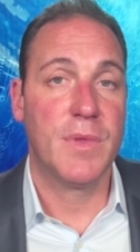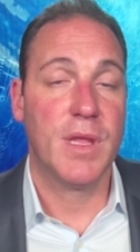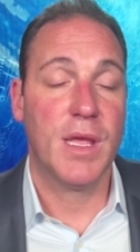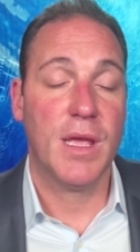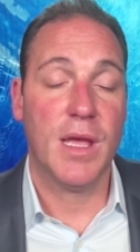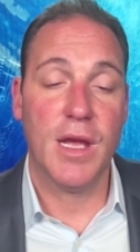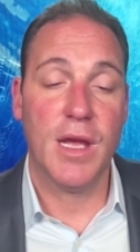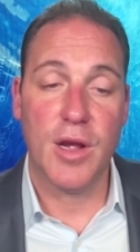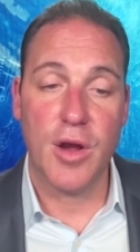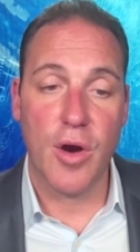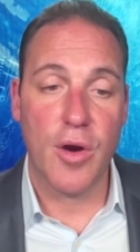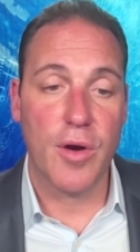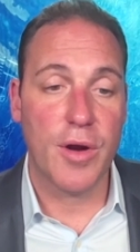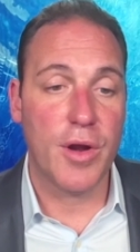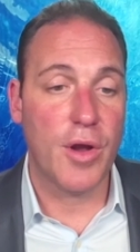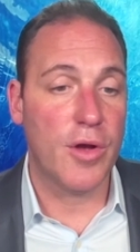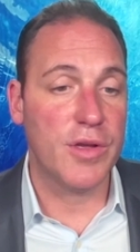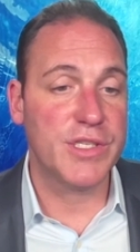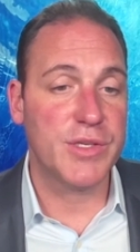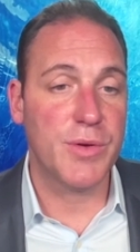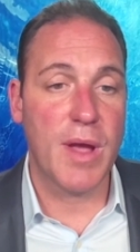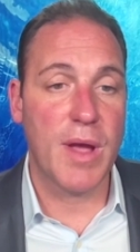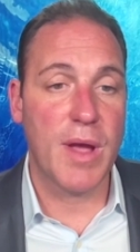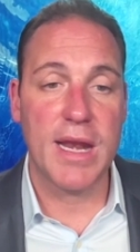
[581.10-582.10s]
Hagari
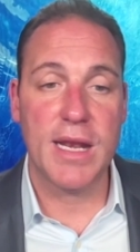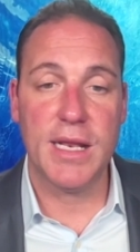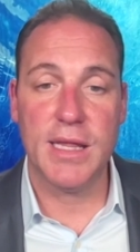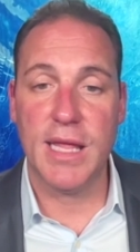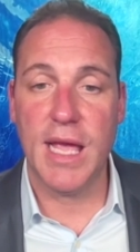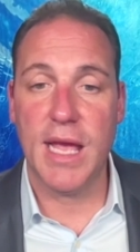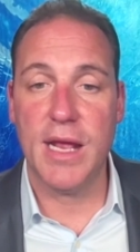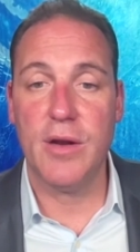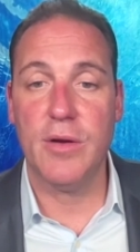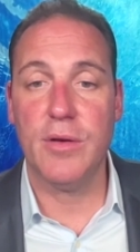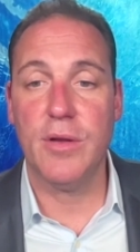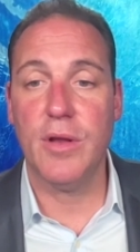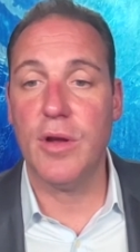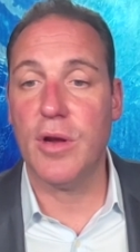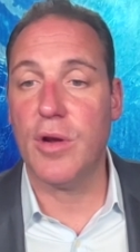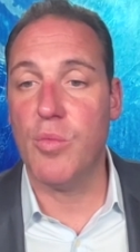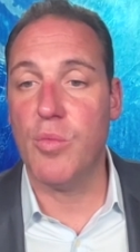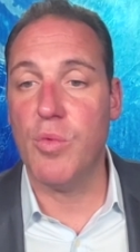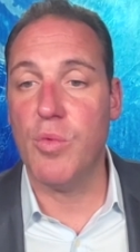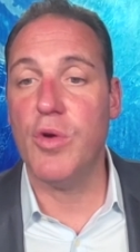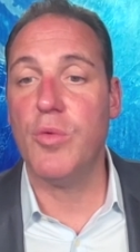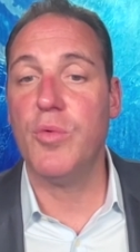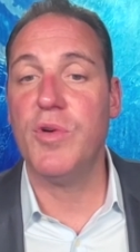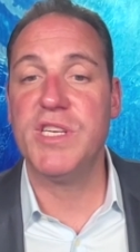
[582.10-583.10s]
also added later, look,
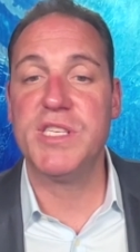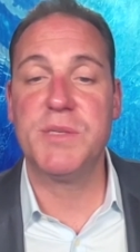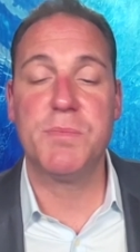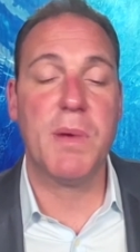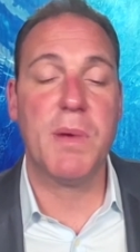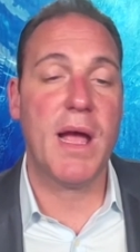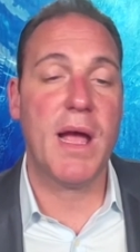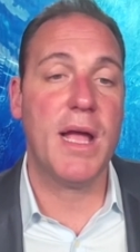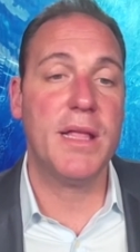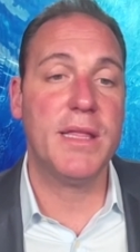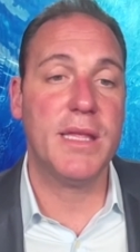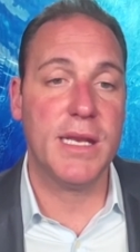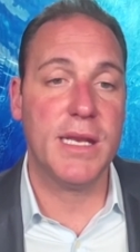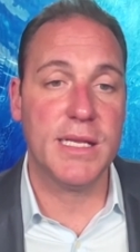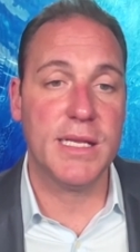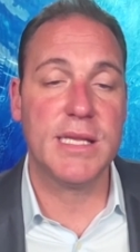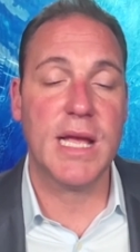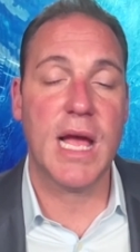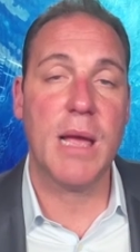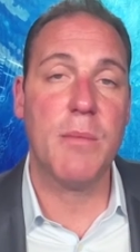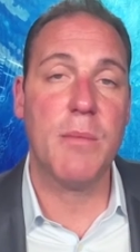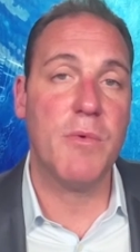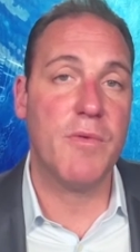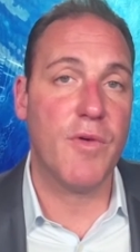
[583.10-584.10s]
we'll respond at a
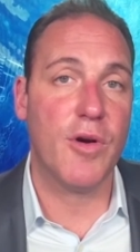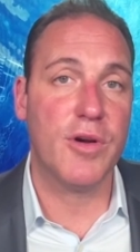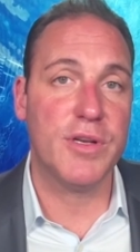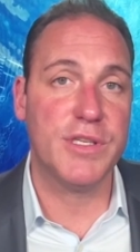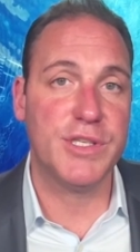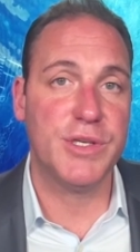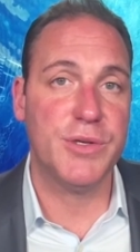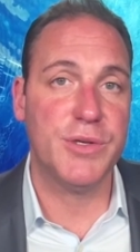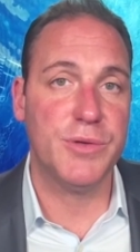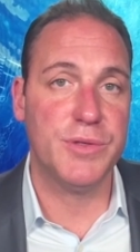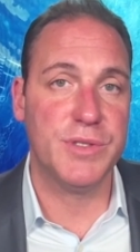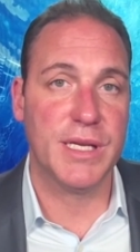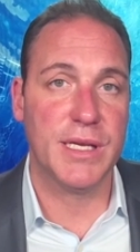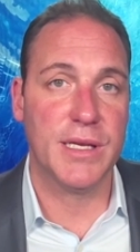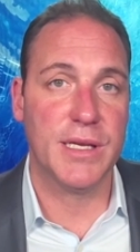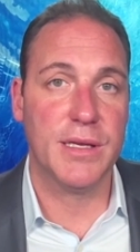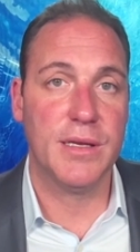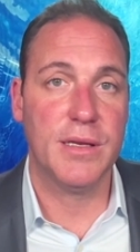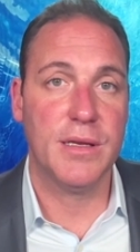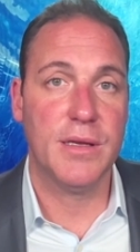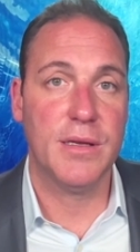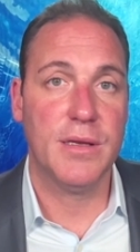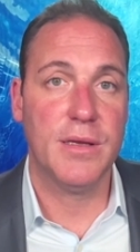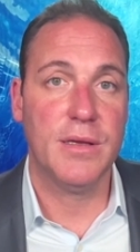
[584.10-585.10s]
time of our choosing.
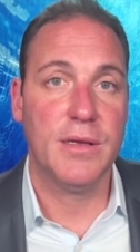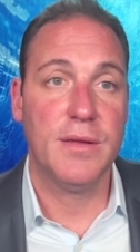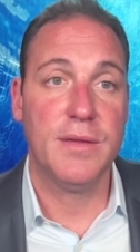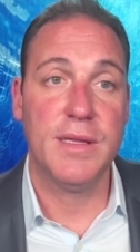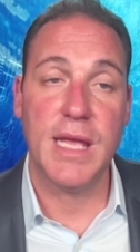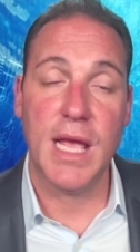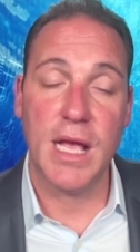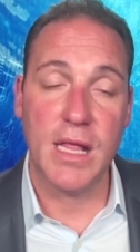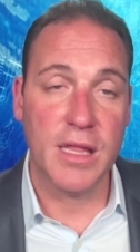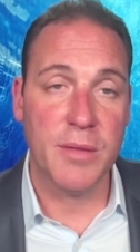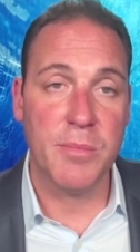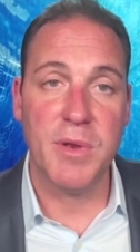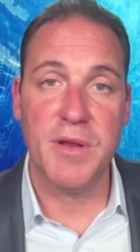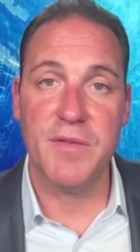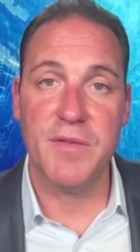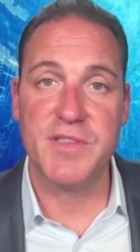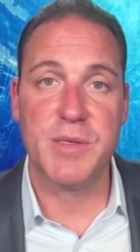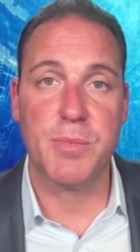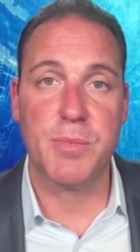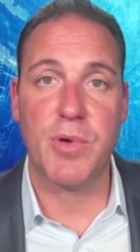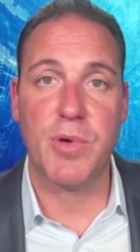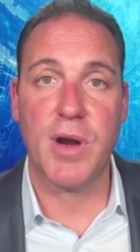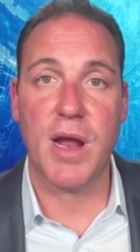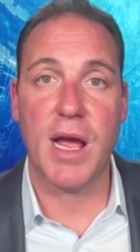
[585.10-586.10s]
The element of
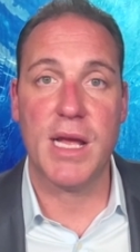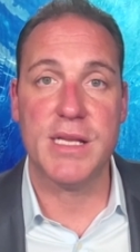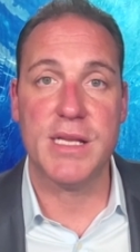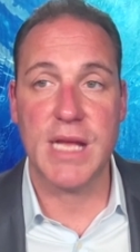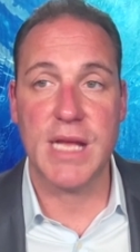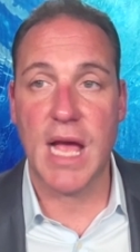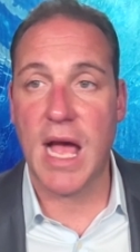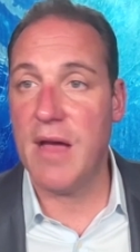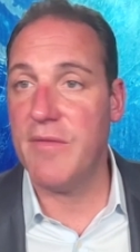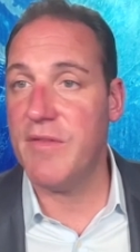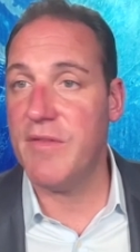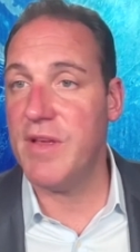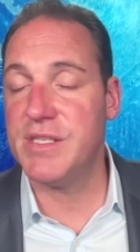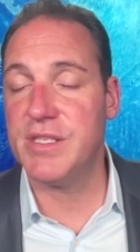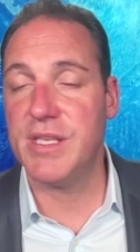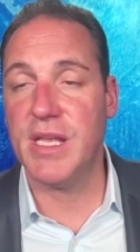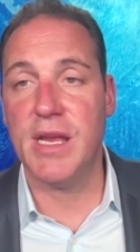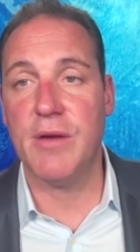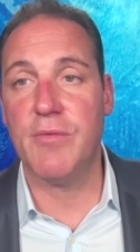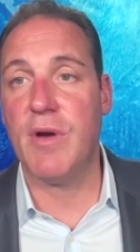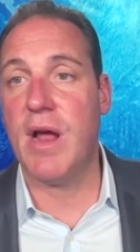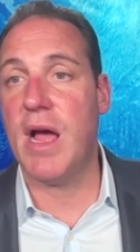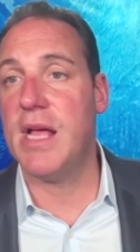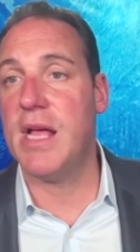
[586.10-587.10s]
surprise. Obviously,
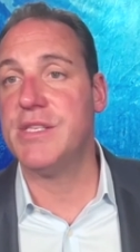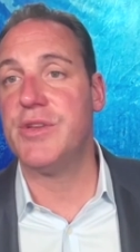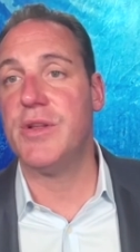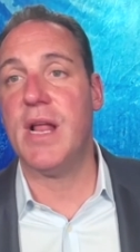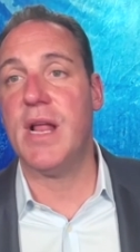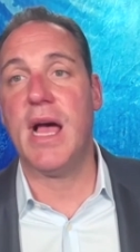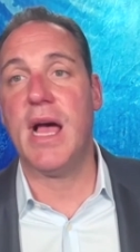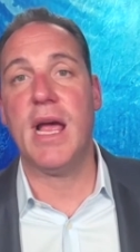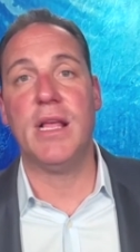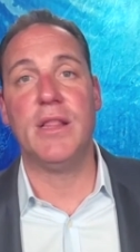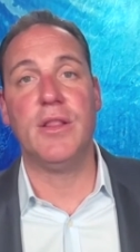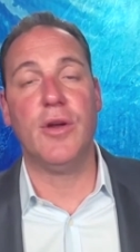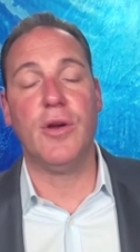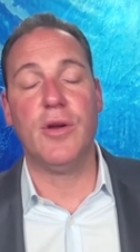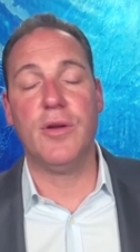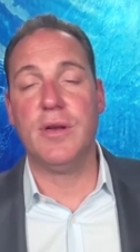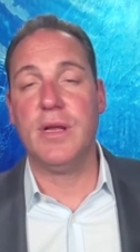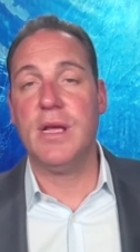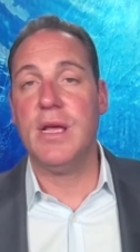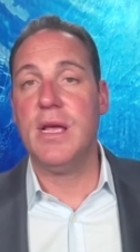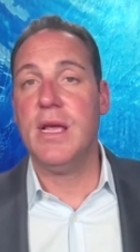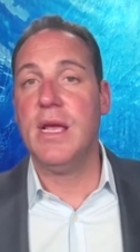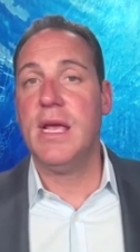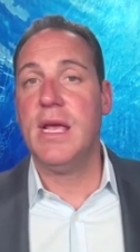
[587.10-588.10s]
Iran's on high
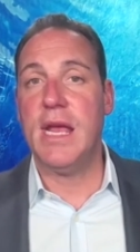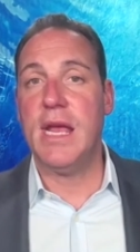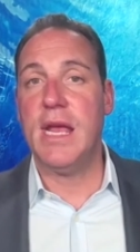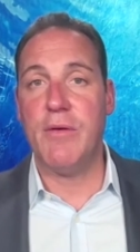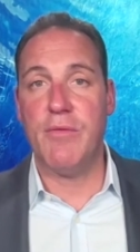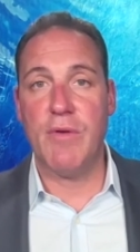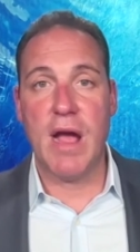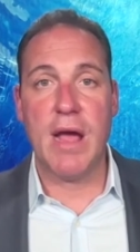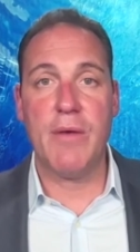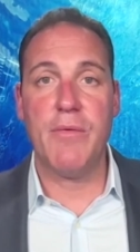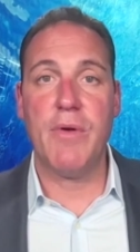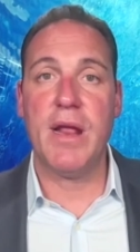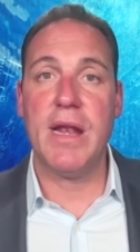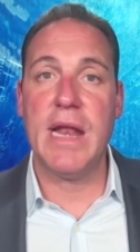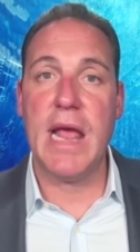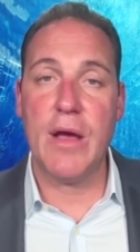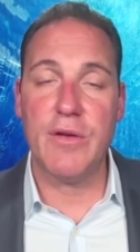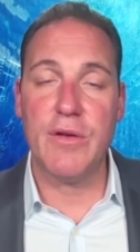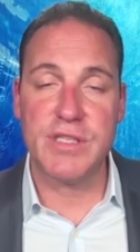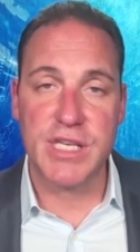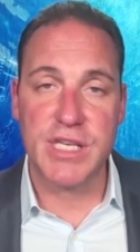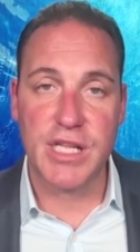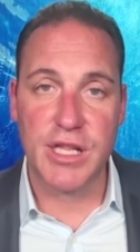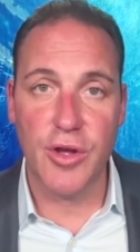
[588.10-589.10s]
alert. Iran right now
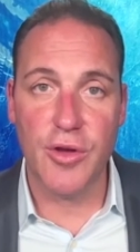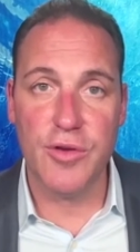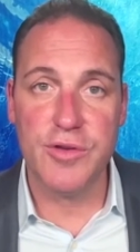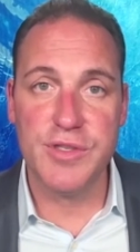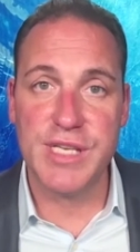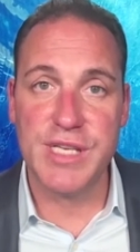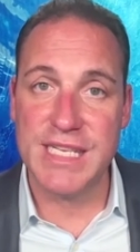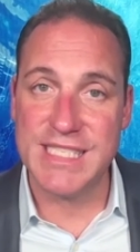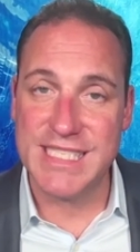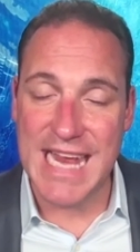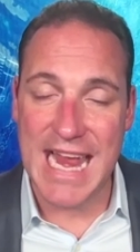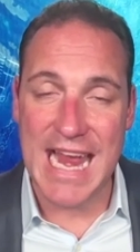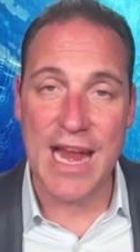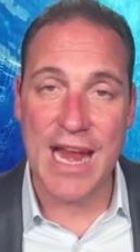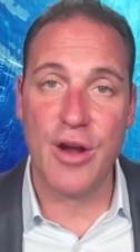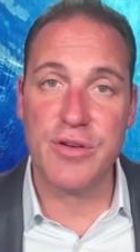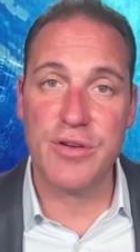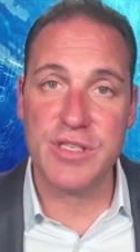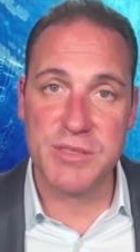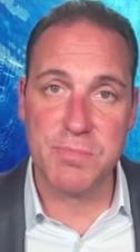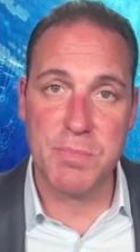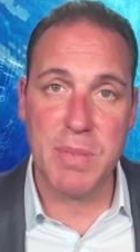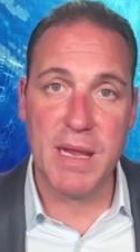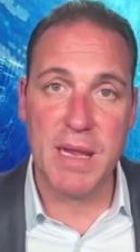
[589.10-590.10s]
has closed its
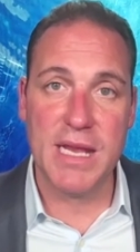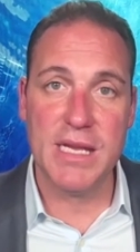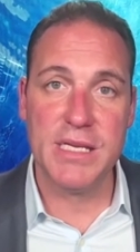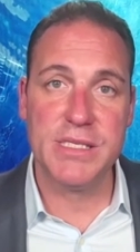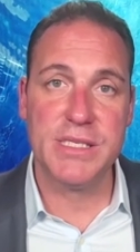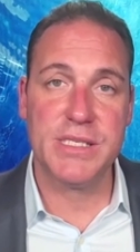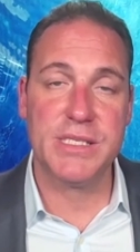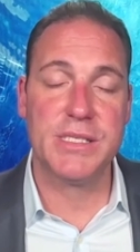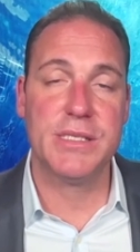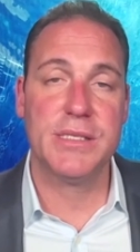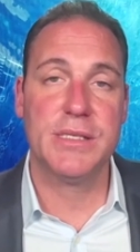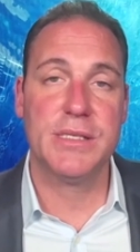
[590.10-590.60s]
airspace.